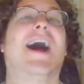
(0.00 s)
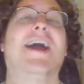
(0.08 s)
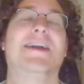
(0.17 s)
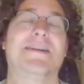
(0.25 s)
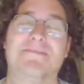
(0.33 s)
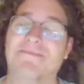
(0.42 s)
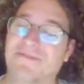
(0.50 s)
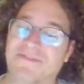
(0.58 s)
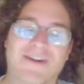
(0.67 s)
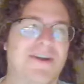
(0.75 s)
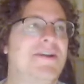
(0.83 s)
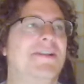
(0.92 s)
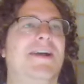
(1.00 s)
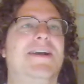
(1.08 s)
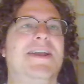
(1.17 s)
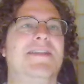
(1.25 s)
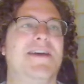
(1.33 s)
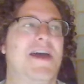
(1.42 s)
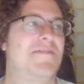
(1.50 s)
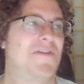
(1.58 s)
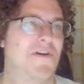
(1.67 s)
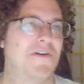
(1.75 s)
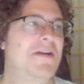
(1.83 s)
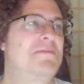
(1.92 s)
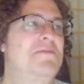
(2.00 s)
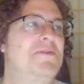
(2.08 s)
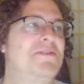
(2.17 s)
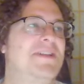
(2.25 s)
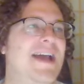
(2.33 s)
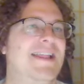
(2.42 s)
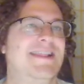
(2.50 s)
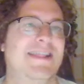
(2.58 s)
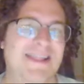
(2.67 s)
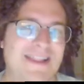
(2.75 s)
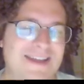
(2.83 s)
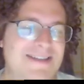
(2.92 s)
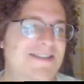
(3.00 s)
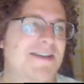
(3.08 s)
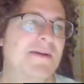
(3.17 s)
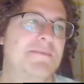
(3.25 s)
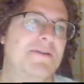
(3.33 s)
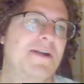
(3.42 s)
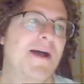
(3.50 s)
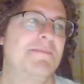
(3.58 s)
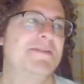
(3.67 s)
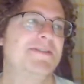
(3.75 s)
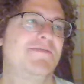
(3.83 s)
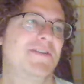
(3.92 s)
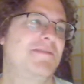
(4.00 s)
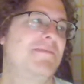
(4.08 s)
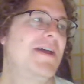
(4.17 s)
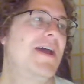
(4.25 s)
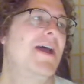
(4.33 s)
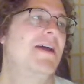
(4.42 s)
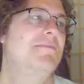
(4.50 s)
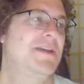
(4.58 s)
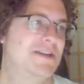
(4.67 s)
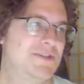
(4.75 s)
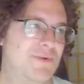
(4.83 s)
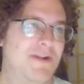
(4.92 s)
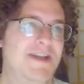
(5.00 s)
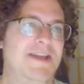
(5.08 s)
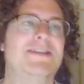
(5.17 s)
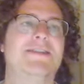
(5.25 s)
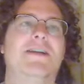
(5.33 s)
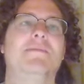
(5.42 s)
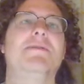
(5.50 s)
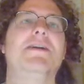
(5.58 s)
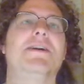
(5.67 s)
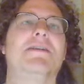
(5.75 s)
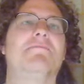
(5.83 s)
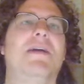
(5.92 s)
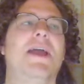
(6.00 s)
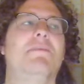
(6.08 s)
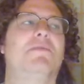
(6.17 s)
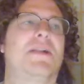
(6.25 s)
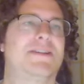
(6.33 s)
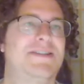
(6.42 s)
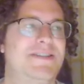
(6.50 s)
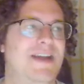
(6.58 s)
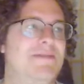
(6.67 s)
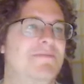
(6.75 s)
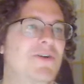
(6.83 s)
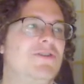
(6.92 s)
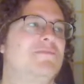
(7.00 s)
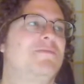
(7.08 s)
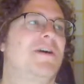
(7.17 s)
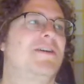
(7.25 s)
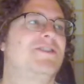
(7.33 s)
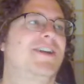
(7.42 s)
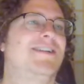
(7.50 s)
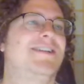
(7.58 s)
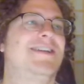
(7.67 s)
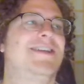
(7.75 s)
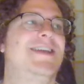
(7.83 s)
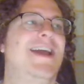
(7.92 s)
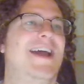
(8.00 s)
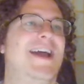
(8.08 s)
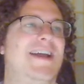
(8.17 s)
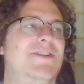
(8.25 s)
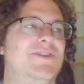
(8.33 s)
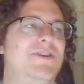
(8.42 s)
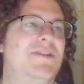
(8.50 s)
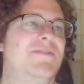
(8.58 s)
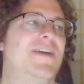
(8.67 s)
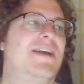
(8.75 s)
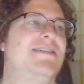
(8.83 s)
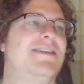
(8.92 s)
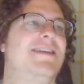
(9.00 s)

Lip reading: I am very lucky that I've already pulled at least a couple of copies of him, because while he is going to become a plus 10 merge project, due to the fact that